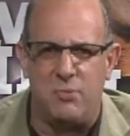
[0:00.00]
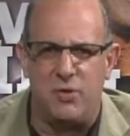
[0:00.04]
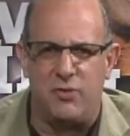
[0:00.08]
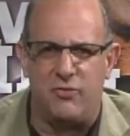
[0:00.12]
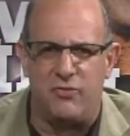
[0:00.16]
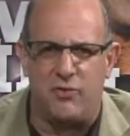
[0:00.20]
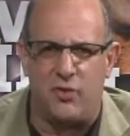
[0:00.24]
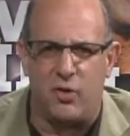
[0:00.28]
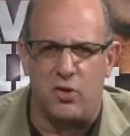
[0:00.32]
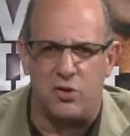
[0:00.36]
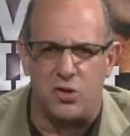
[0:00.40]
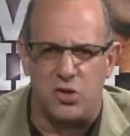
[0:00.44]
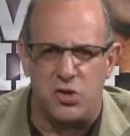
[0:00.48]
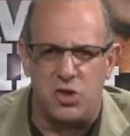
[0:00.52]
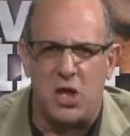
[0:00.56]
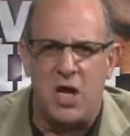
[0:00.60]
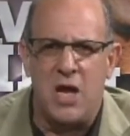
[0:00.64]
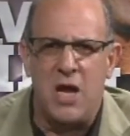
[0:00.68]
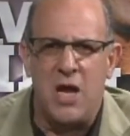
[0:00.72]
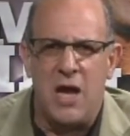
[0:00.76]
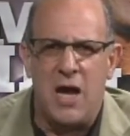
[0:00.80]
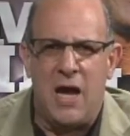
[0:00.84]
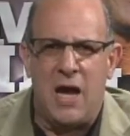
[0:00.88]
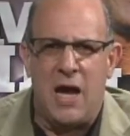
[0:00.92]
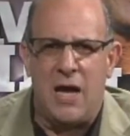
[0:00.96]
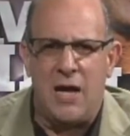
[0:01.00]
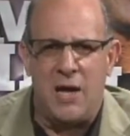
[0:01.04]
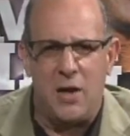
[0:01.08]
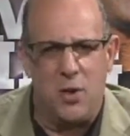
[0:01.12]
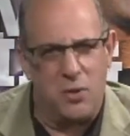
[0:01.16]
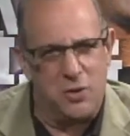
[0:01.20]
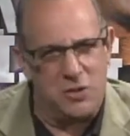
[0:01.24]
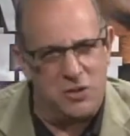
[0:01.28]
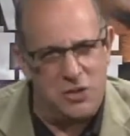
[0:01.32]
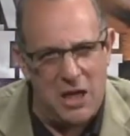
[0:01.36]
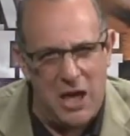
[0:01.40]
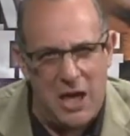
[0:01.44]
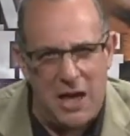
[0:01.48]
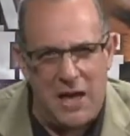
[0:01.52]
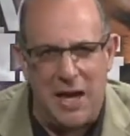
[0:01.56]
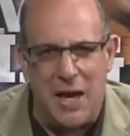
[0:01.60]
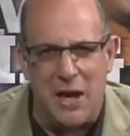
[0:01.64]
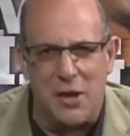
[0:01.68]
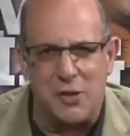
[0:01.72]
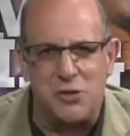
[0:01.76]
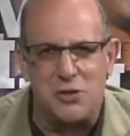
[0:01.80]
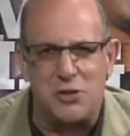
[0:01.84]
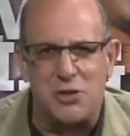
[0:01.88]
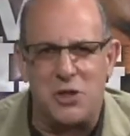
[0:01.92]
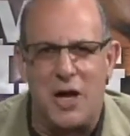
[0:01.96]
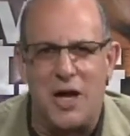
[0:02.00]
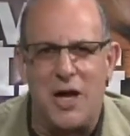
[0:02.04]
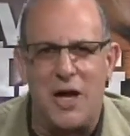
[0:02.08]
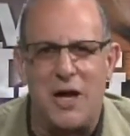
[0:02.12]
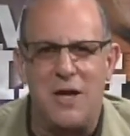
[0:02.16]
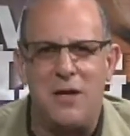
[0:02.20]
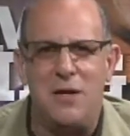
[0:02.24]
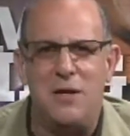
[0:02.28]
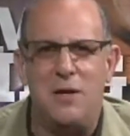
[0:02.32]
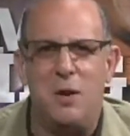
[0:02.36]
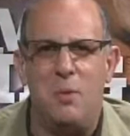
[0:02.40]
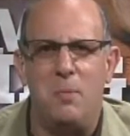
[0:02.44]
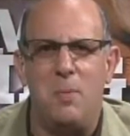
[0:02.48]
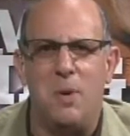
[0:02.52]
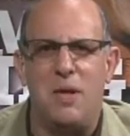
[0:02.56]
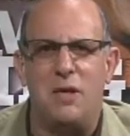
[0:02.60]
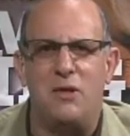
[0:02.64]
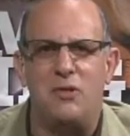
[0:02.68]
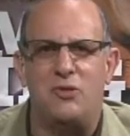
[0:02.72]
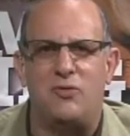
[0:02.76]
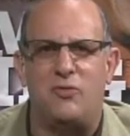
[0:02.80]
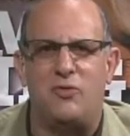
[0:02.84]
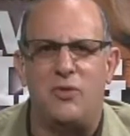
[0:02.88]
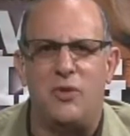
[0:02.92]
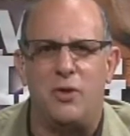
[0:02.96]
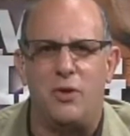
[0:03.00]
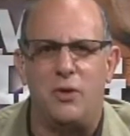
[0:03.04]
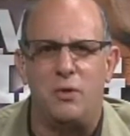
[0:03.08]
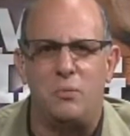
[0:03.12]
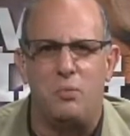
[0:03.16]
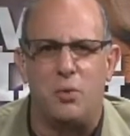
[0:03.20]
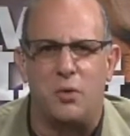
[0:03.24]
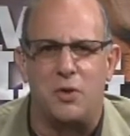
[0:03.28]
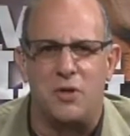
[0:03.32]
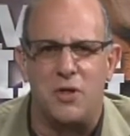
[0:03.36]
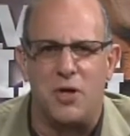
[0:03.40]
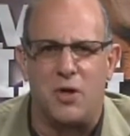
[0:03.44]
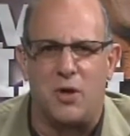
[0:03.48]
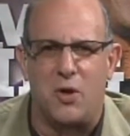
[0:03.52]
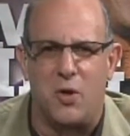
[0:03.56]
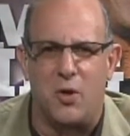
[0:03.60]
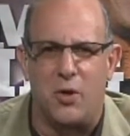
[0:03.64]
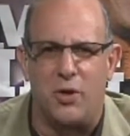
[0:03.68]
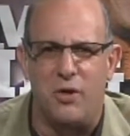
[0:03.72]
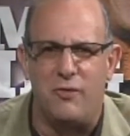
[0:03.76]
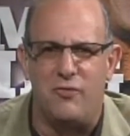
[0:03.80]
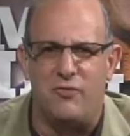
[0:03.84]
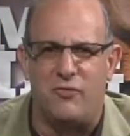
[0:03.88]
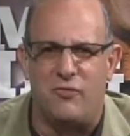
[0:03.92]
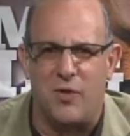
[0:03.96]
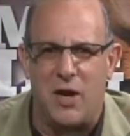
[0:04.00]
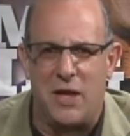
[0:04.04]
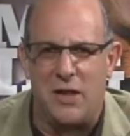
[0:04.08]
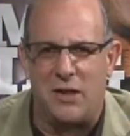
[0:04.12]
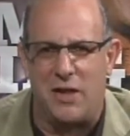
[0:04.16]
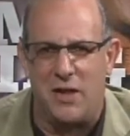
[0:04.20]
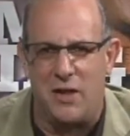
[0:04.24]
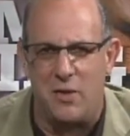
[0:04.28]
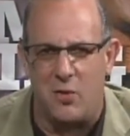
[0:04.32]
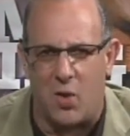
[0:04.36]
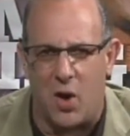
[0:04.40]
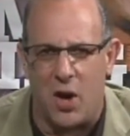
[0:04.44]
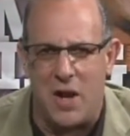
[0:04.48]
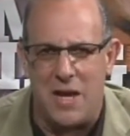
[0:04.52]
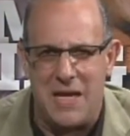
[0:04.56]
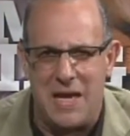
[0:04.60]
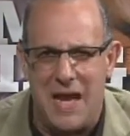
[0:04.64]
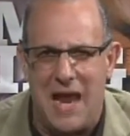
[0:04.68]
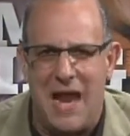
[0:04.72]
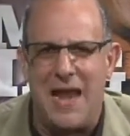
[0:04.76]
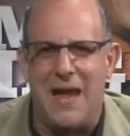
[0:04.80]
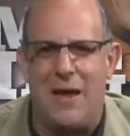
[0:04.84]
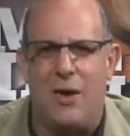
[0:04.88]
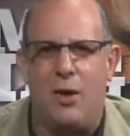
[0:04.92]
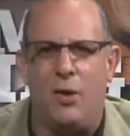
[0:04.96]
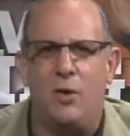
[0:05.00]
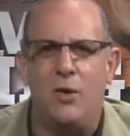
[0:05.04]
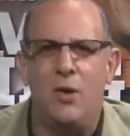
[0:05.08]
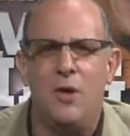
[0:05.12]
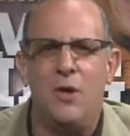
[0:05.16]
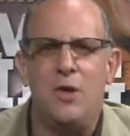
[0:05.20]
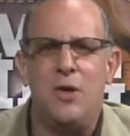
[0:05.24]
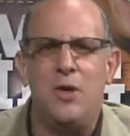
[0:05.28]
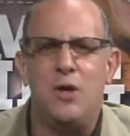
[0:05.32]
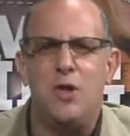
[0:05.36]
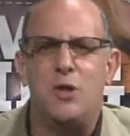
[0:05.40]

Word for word: But first, I know it's hot outside and nobody is feeling particularly friendly right now,